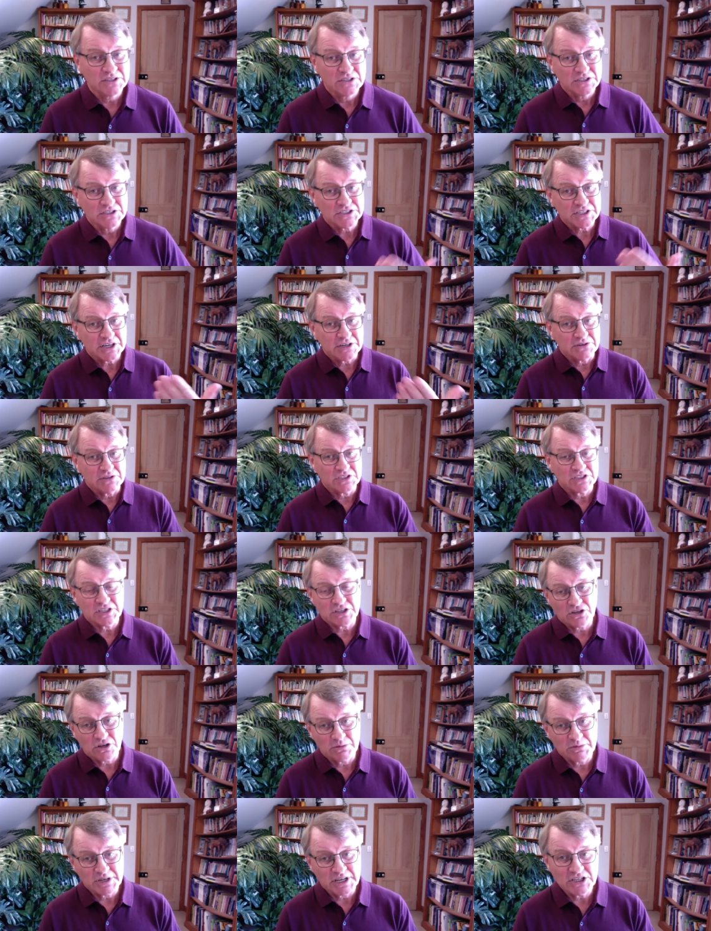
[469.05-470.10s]
So it's the
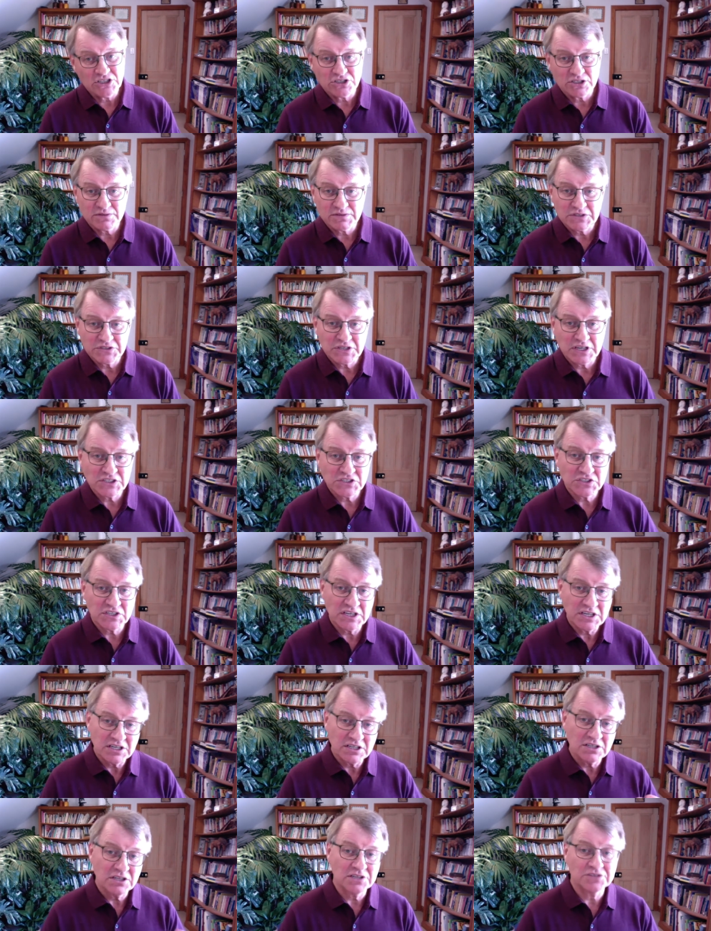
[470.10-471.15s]
combination of the
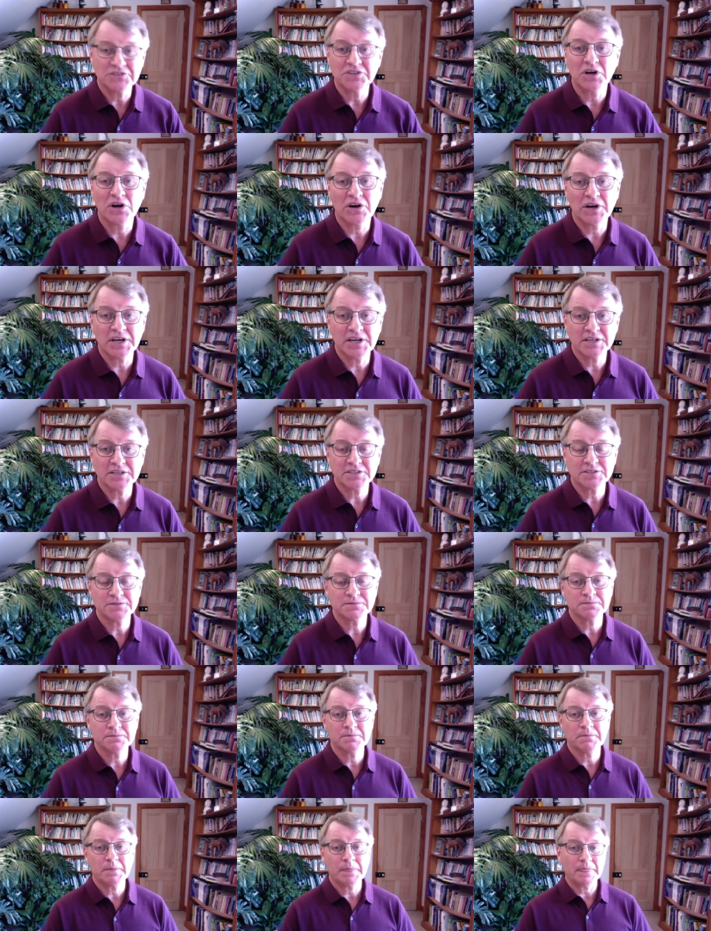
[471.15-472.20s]
testing, the diet,
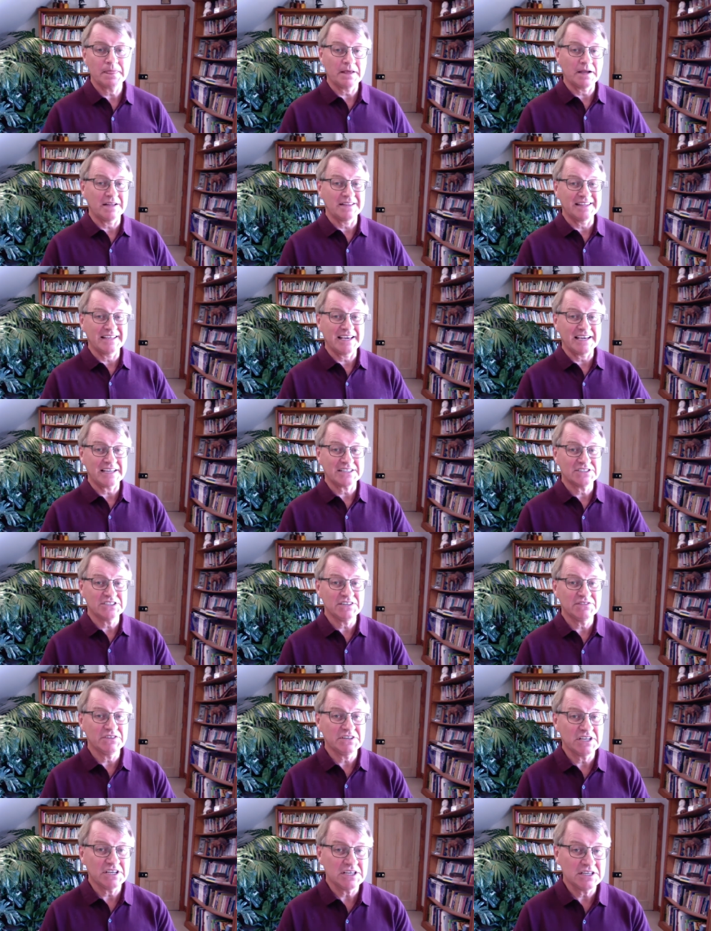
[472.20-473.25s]
uh, the
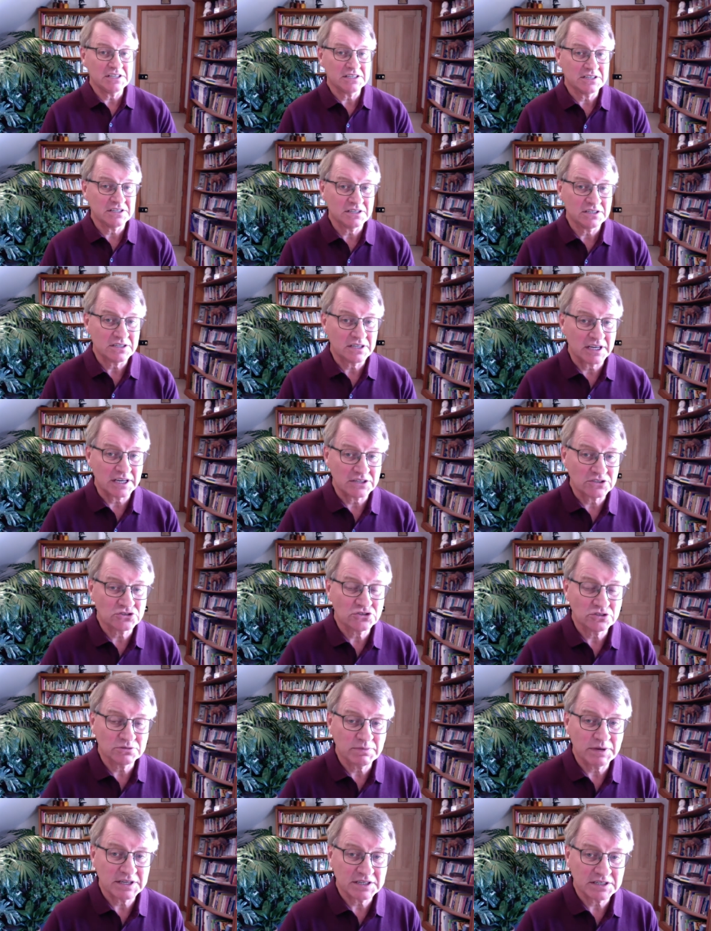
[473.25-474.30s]
activity uh,
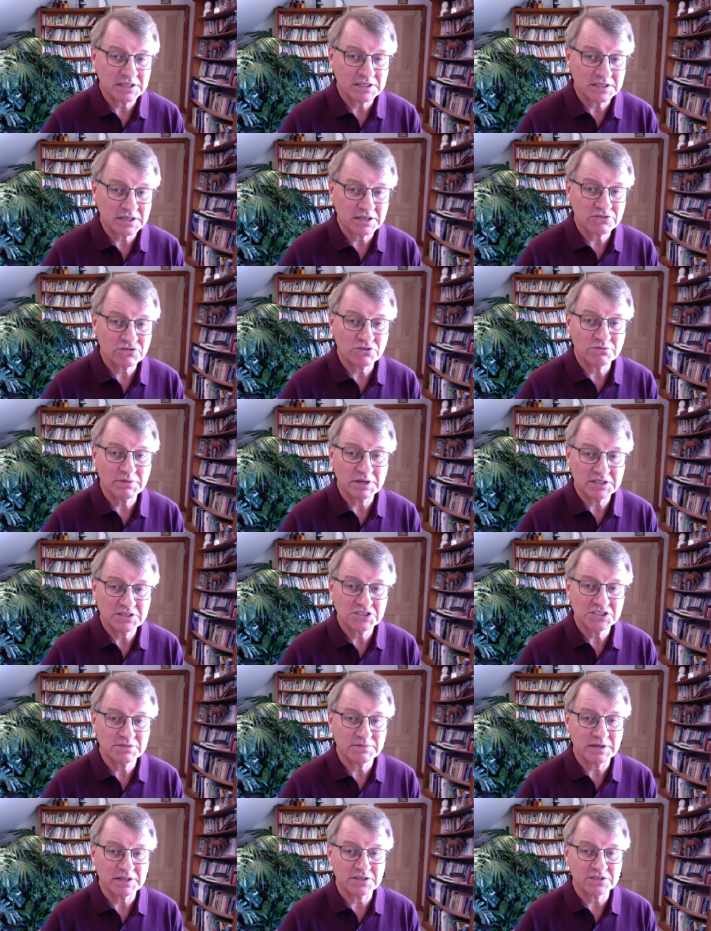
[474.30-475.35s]
should make a, a, tremendous
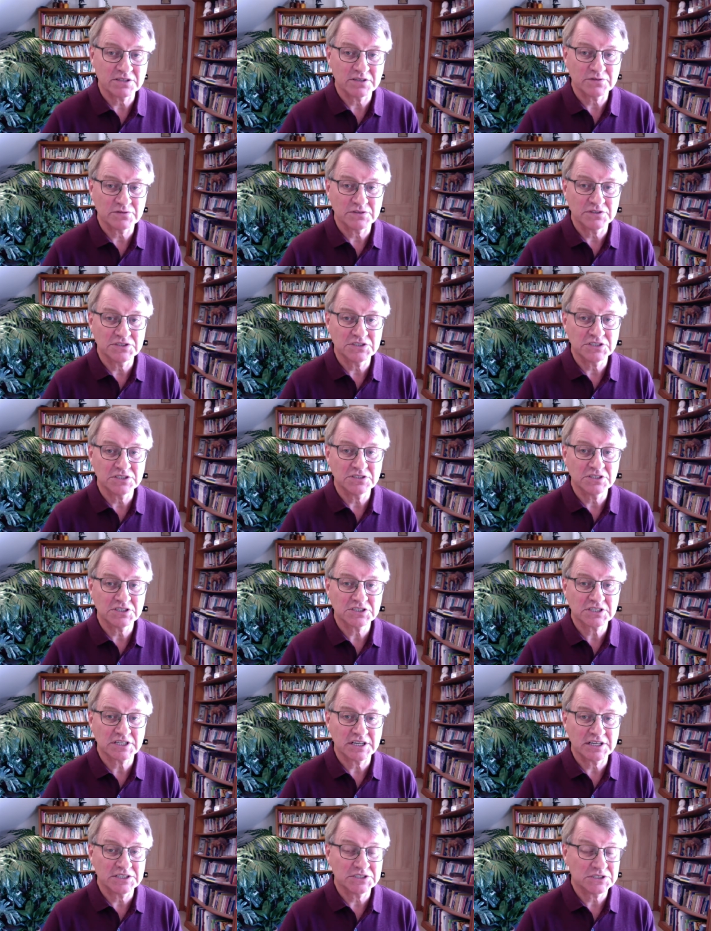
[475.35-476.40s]
amount of difference in this
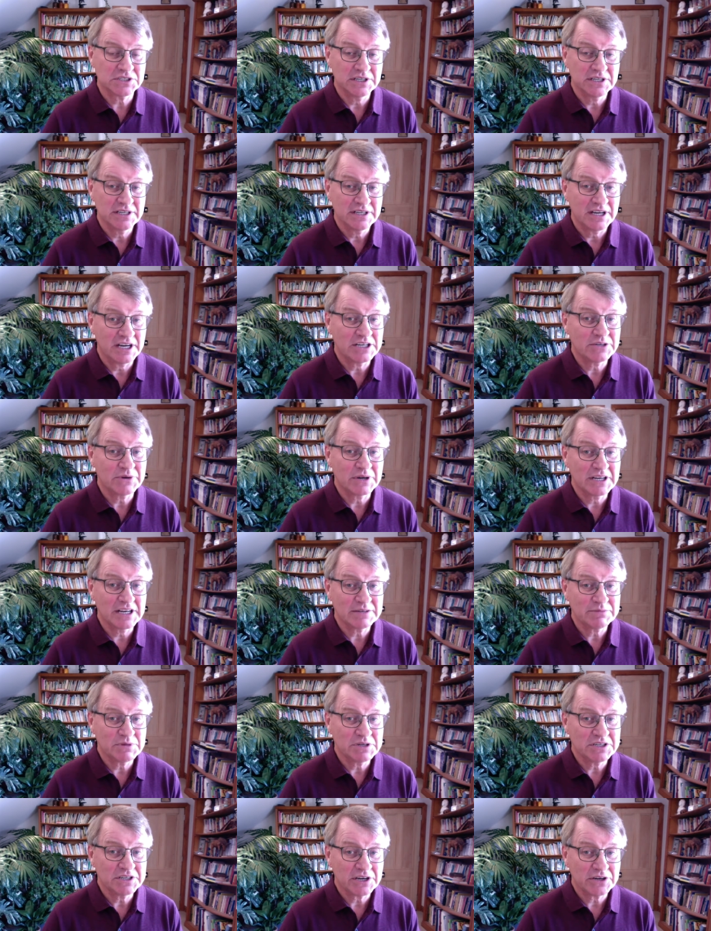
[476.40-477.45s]
case. Anyway, let
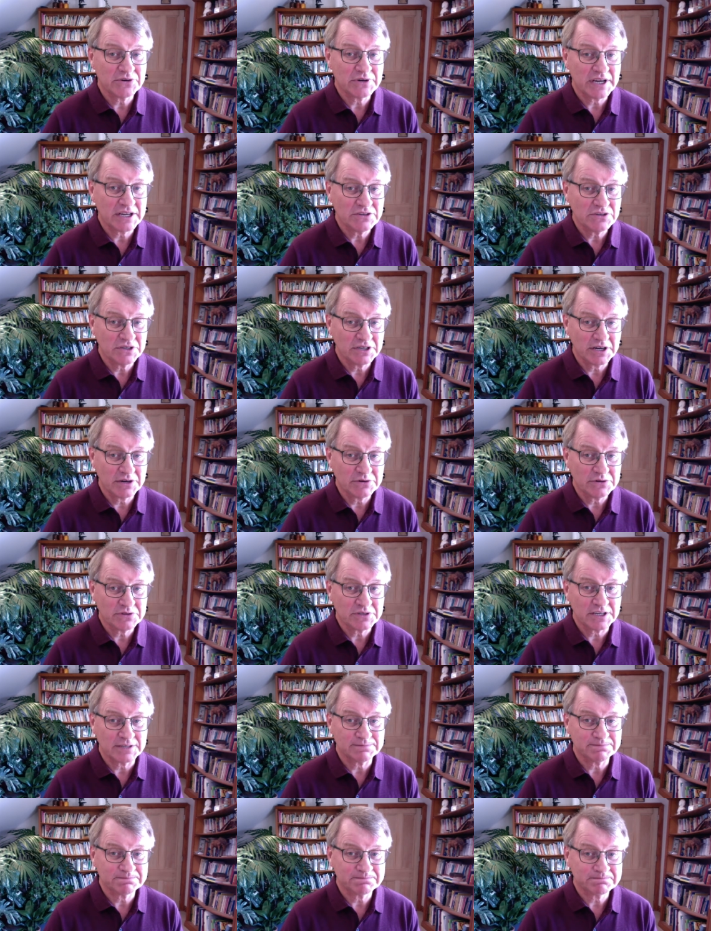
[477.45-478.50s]
me know how you go with
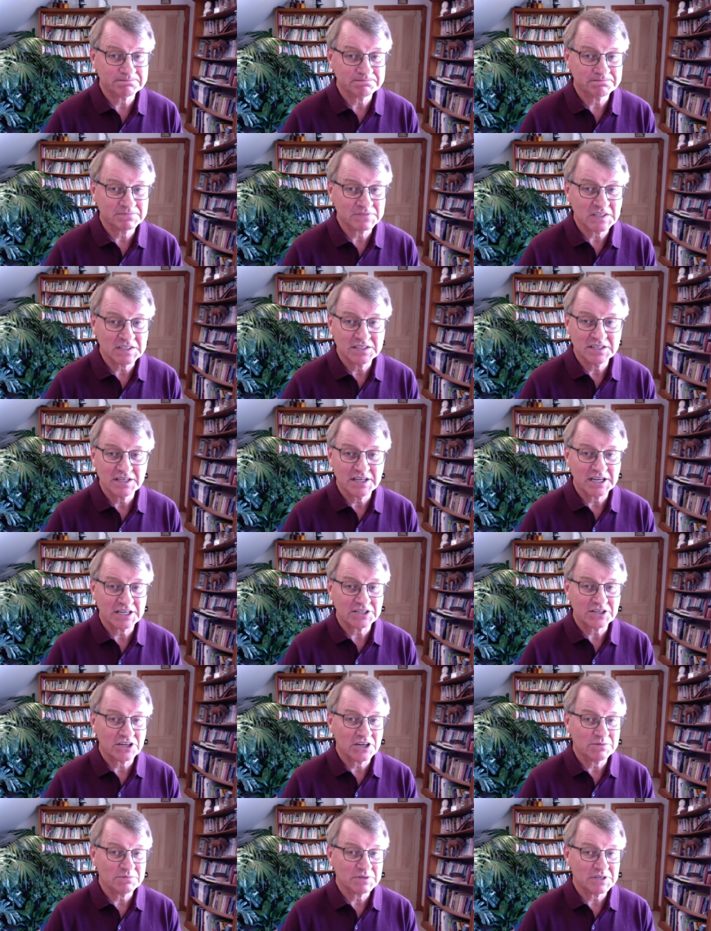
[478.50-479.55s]
it and I
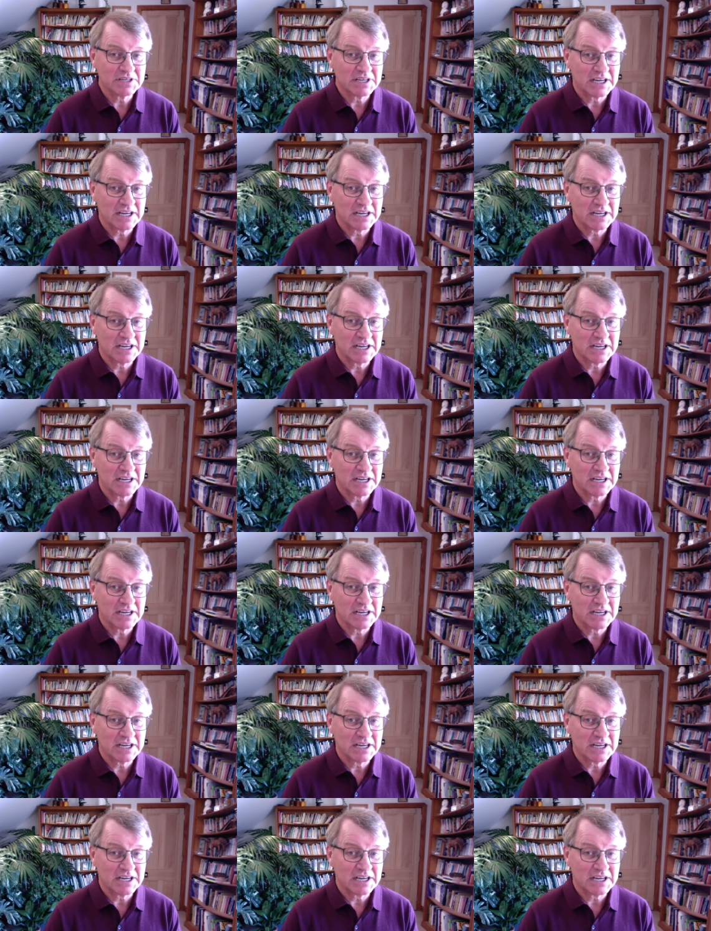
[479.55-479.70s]
hope that